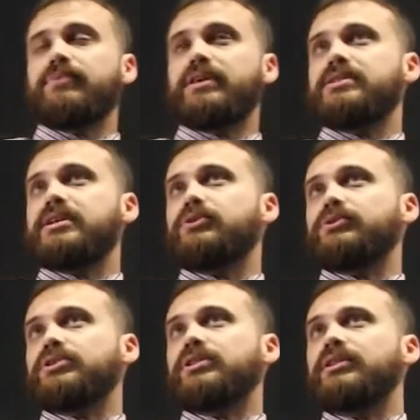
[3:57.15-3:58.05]
is equal
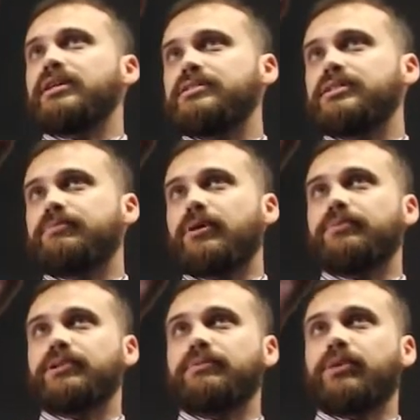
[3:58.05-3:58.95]
to the Leslie
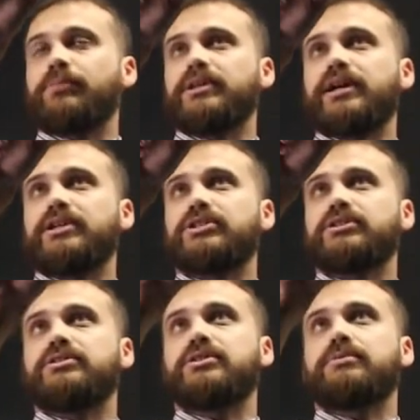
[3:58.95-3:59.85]

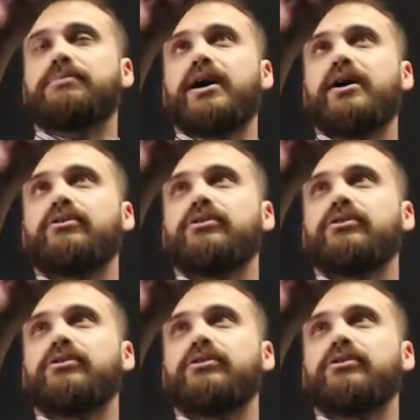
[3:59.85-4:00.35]
population to the power